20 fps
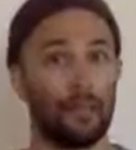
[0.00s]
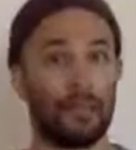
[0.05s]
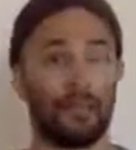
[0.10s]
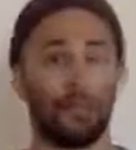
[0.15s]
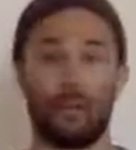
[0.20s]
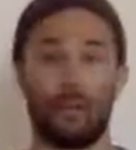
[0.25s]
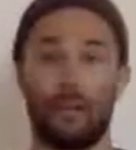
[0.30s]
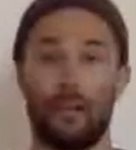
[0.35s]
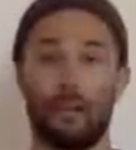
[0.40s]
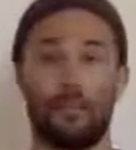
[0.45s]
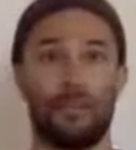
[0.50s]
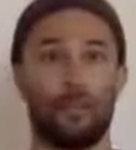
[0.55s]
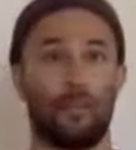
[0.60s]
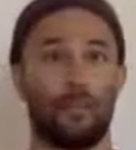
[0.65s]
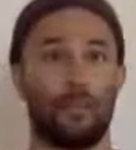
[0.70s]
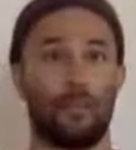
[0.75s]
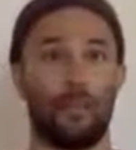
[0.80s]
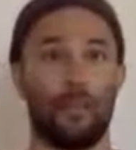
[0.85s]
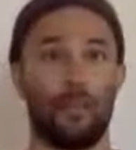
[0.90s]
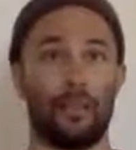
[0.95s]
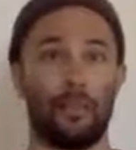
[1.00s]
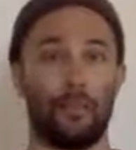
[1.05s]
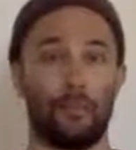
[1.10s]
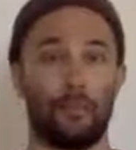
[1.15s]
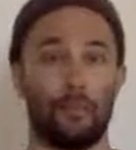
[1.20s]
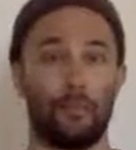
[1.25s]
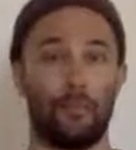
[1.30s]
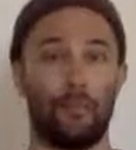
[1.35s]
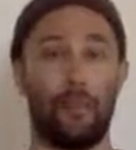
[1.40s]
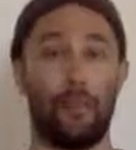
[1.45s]
gosh, like
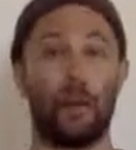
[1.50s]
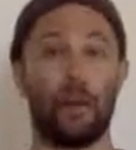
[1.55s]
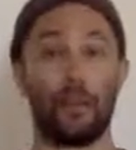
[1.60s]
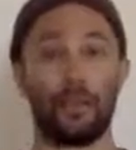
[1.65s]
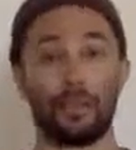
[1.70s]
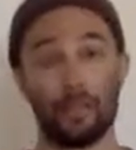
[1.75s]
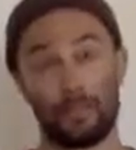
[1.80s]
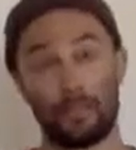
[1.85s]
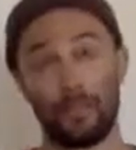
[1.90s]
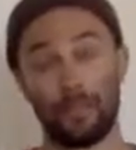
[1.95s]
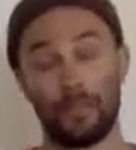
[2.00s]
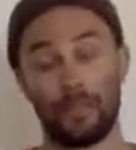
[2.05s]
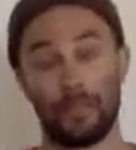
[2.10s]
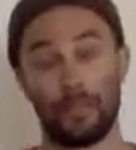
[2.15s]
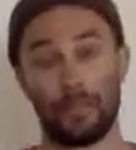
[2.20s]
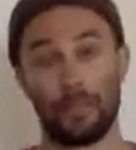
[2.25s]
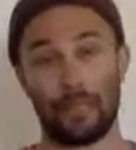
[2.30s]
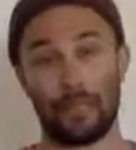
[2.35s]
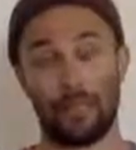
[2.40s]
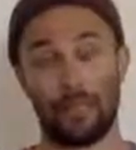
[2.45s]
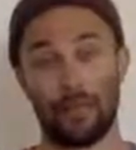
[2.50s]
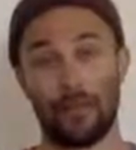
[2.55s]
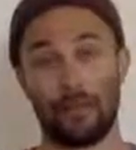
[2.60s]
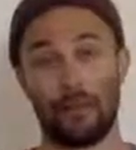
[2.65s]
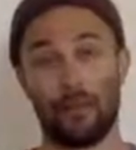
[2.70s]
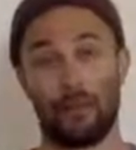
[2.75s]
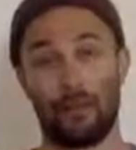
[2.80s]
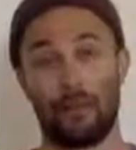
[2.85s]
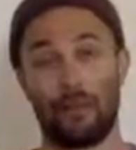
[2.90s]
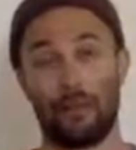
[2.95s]
the possibilities
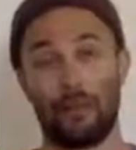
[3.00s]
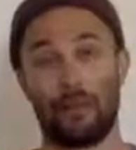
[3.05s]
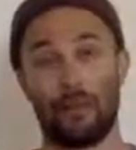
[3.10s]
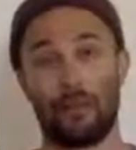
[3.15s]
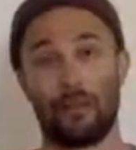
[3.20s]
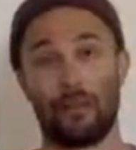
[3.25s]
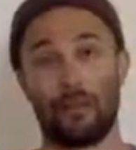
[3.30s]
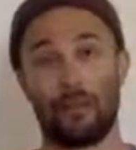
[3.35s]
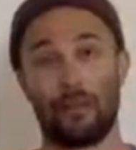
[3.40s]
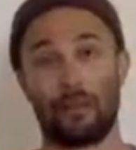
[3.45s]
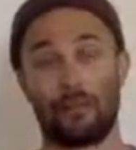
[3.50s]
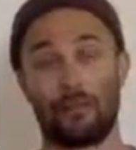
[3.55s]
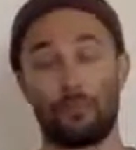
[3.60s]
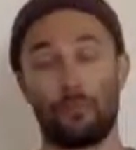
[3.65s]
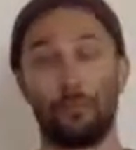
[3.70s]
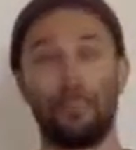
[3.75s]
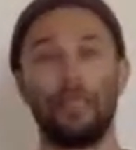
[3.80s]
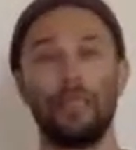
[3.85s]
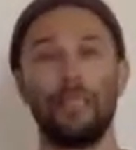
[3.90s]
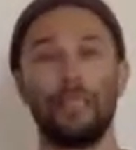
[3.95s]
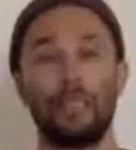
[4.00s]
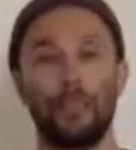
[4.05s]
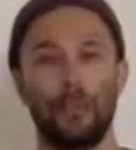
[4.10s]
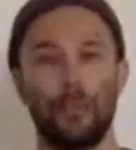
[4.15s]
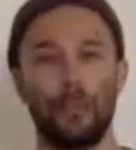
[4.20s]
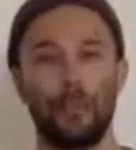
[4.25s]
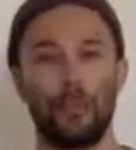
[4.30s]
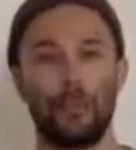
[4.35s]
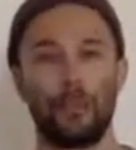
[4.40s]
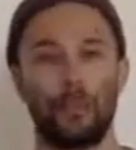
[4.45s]
there are really
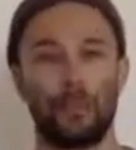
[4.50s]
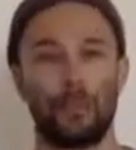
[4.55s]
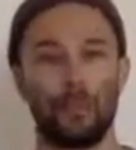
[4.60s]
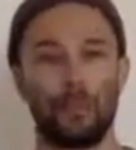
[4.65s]
spacious,